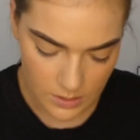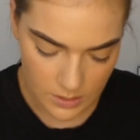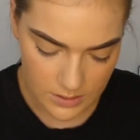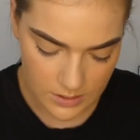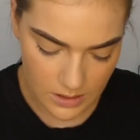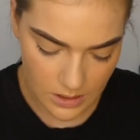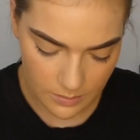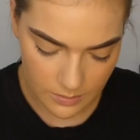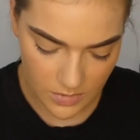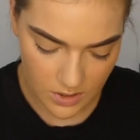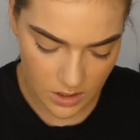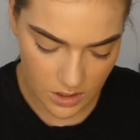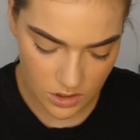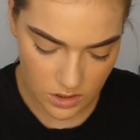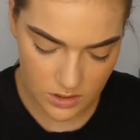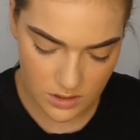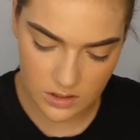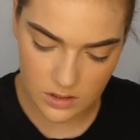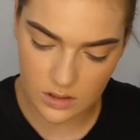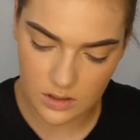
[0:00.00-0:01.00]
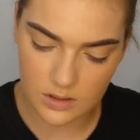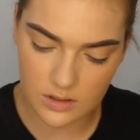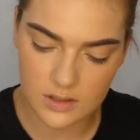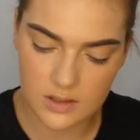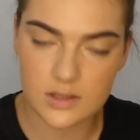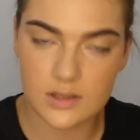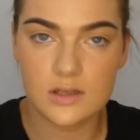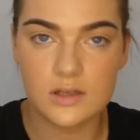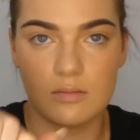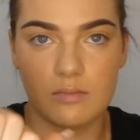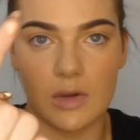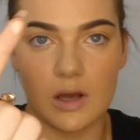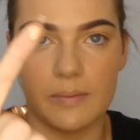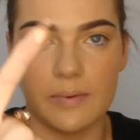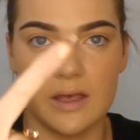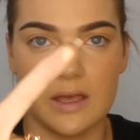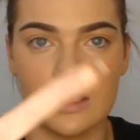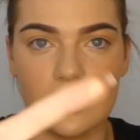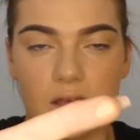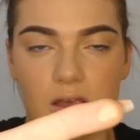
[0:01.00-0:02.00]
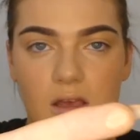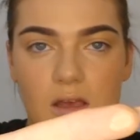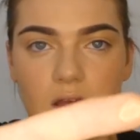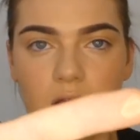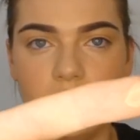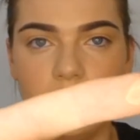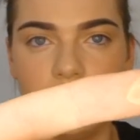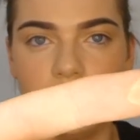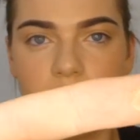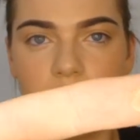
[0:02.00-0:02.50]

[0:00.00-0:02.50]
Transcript: So I'm going to just use my pinky.